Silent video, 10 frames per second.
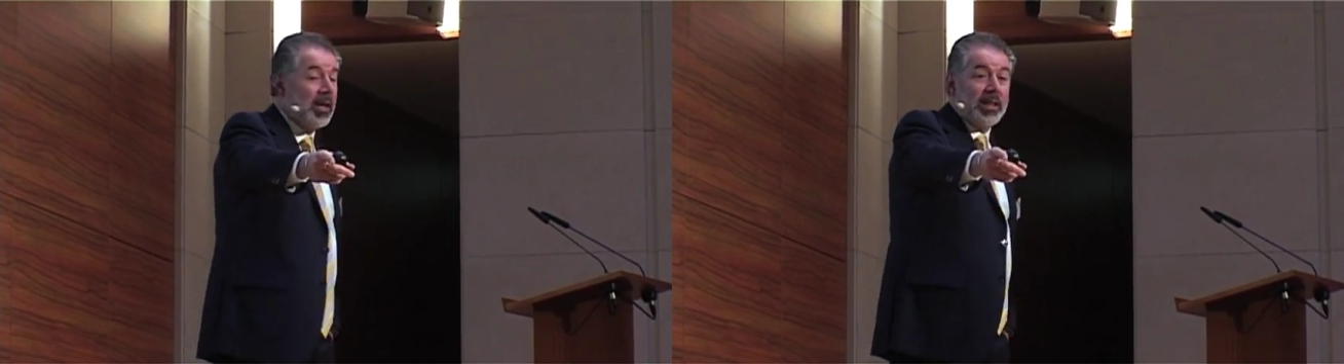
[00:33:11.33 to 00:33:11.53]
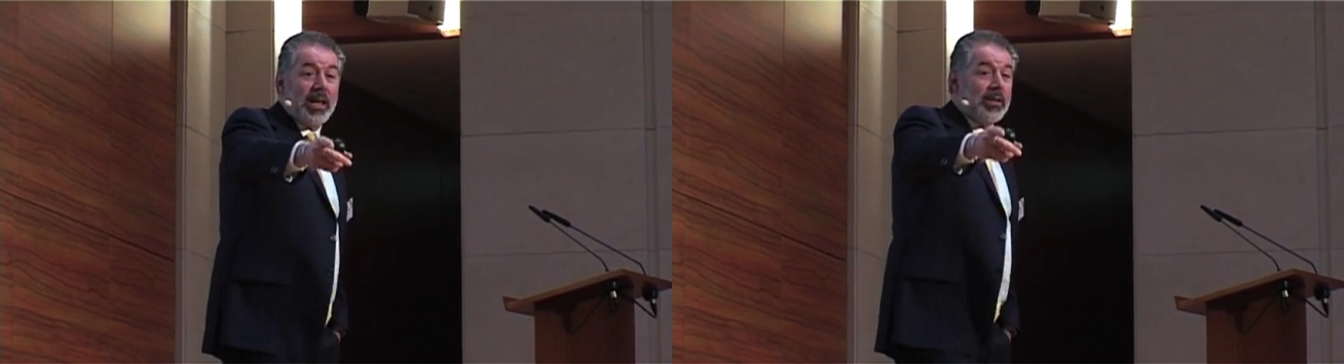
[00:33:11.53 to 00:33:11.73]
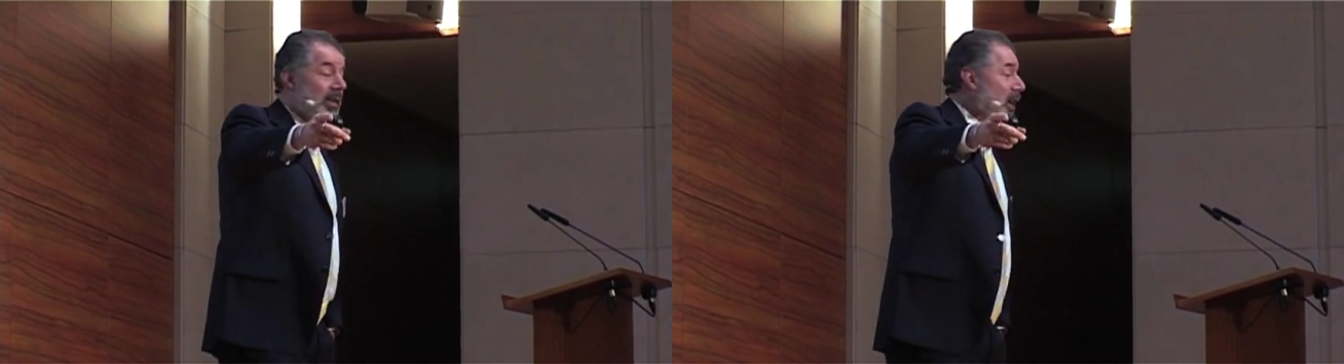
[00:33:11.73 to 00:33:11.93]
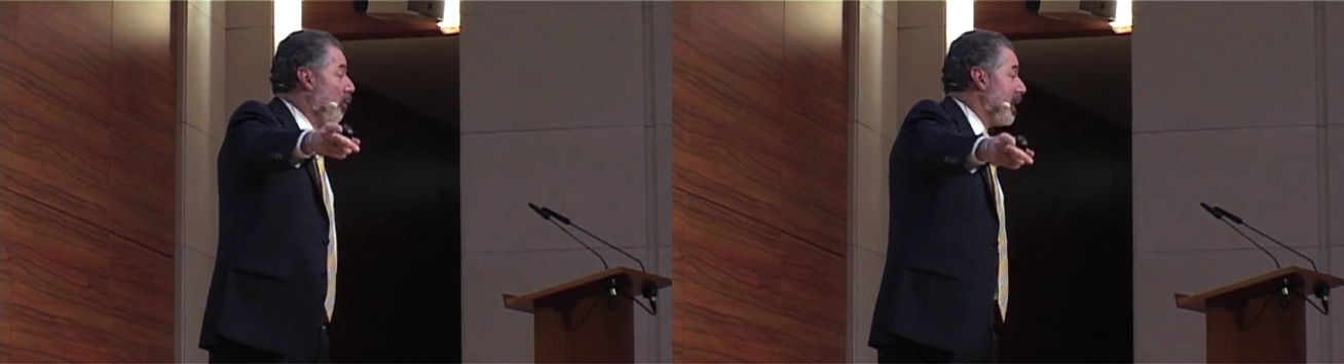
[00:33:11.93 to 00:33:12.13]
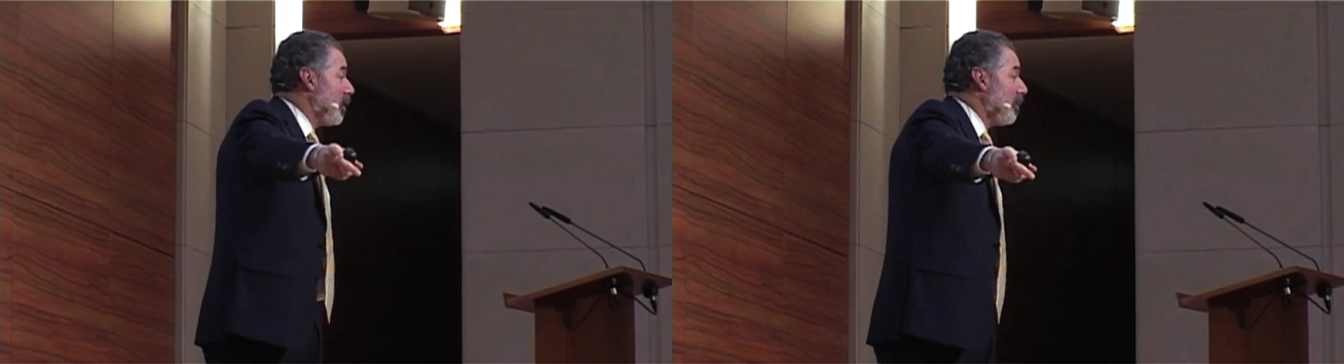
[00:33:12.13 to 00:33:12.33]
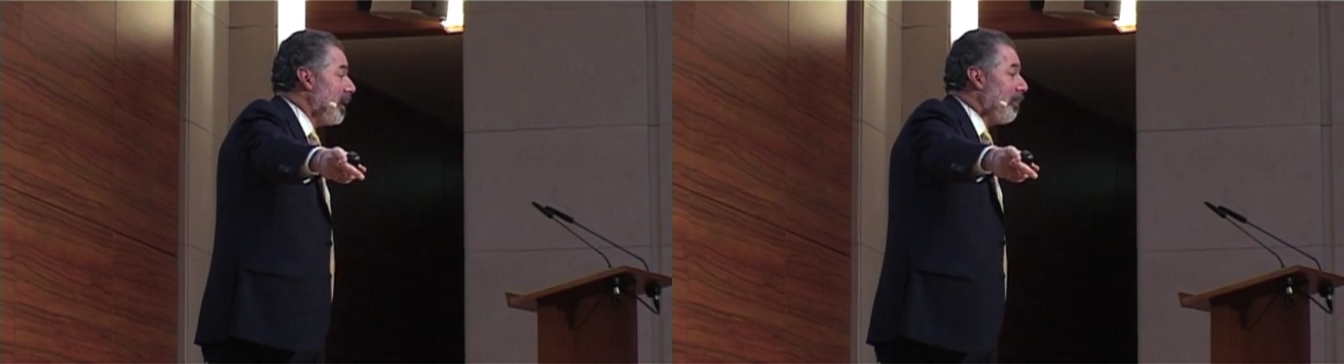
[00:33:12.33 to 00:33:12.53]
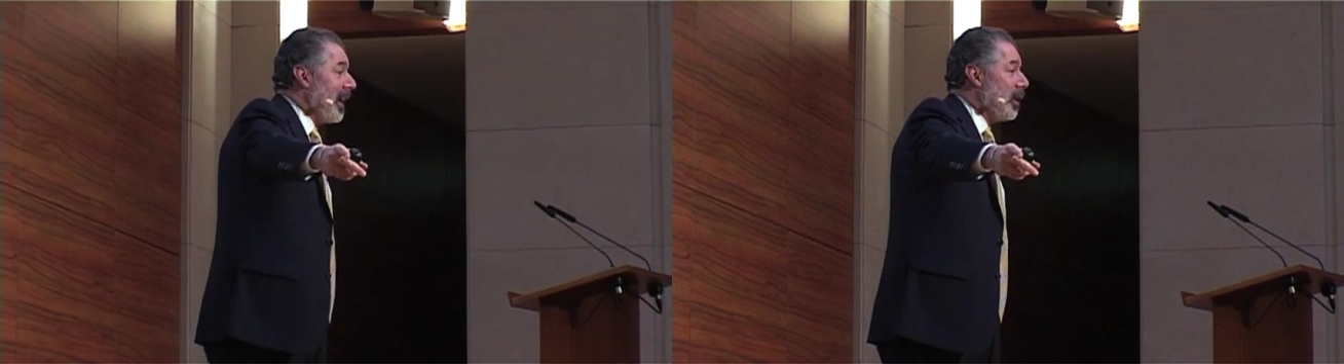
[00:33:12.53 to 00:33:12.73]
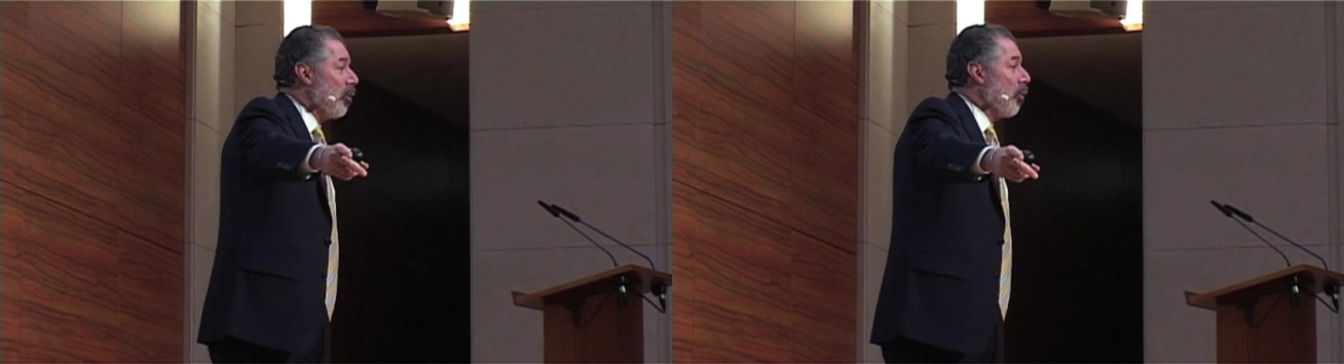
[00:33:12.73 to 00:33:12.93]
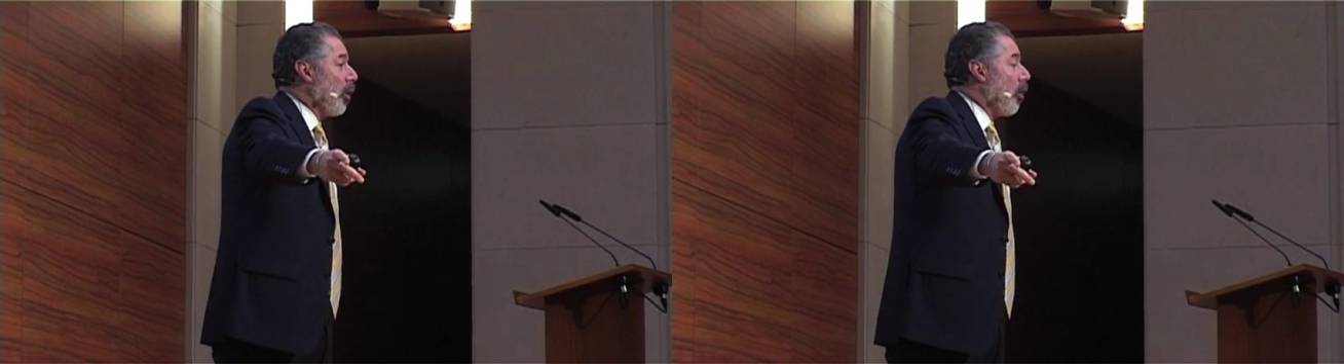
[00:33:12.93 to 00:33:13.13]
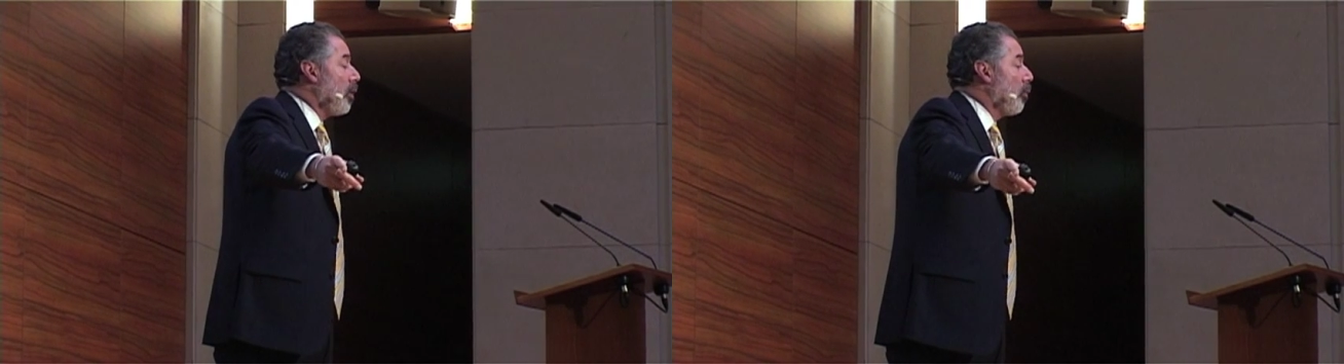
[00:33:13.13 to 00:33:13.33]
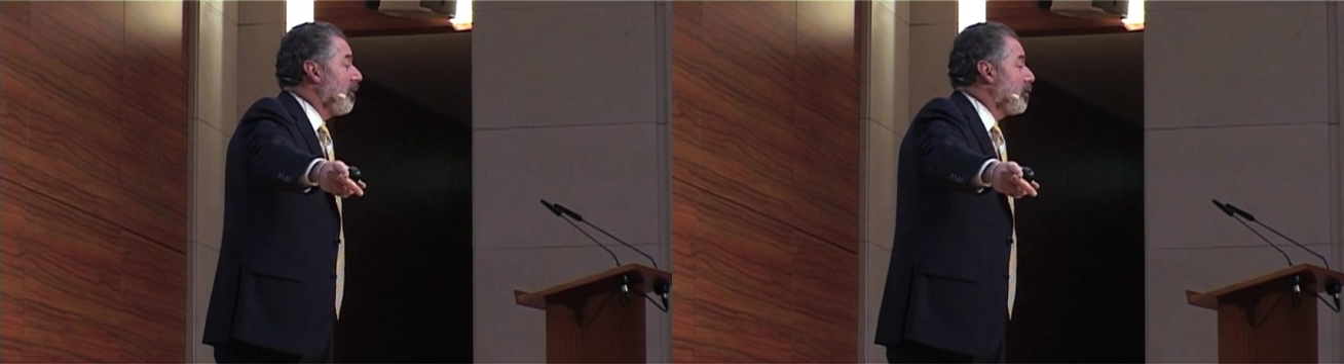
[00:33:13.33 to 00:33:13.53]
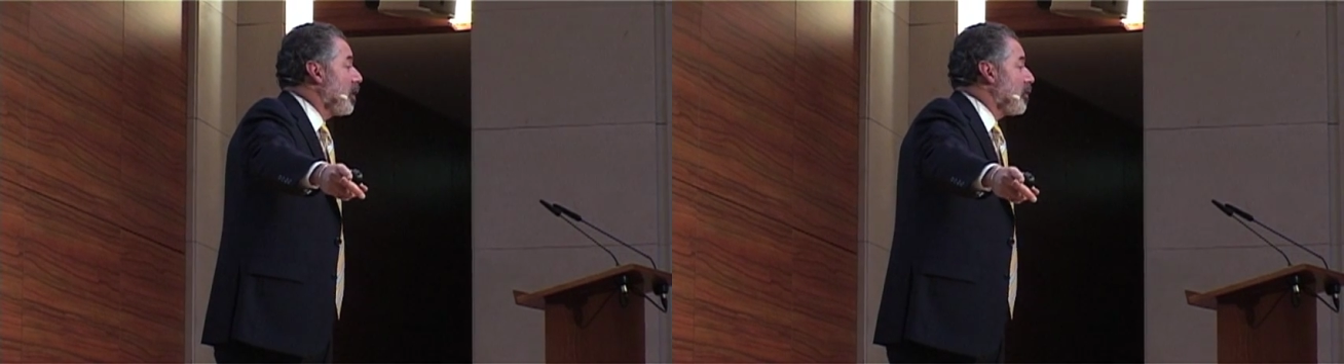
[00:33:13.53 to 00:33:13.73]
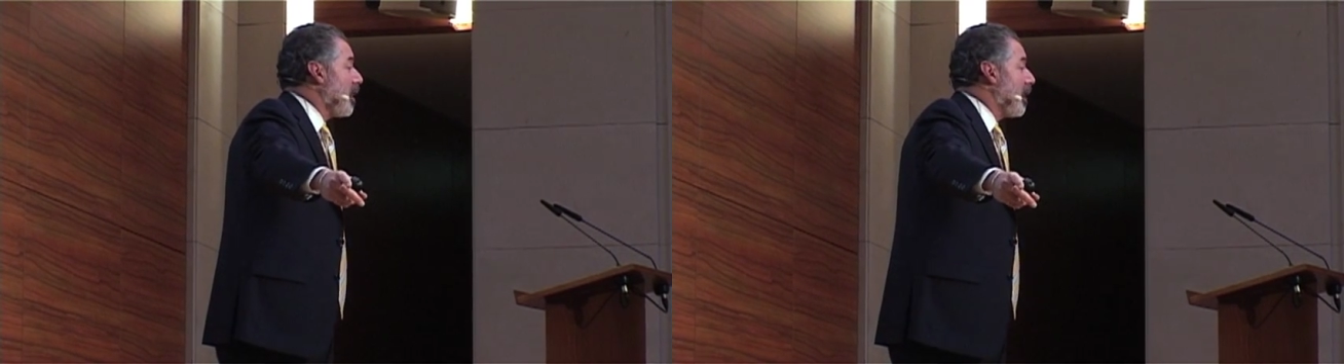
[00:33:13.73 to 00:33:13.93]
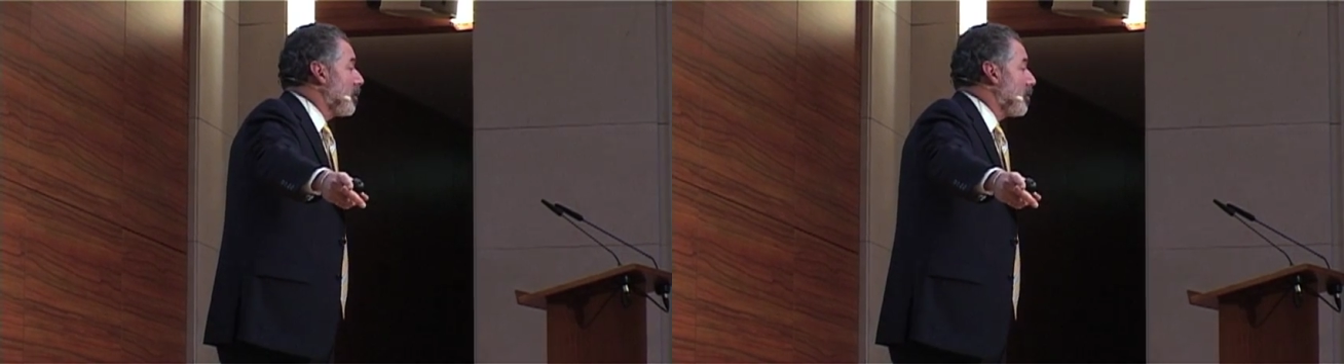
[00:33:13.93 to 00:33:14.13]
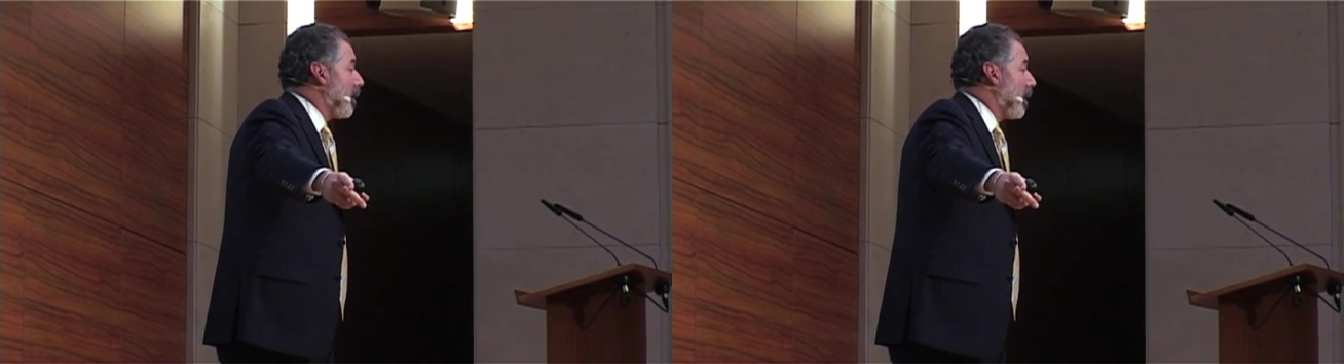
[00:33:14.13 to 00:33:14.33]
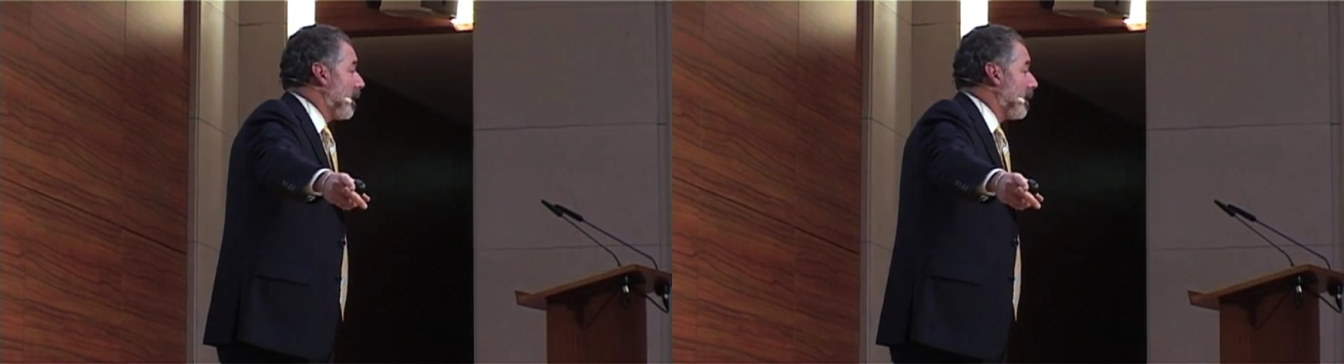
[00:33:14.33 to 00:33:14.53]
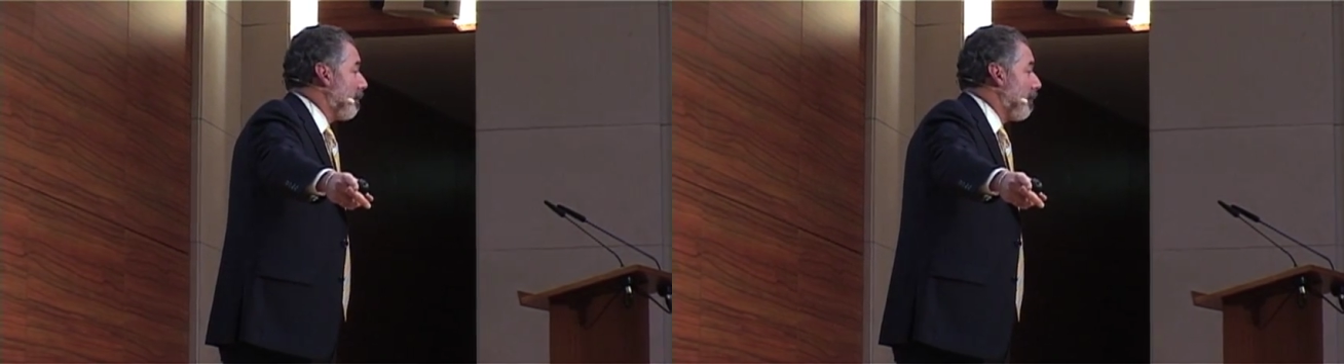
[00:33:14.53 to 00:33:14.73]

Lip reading: they say we could be better. We've just gotten started.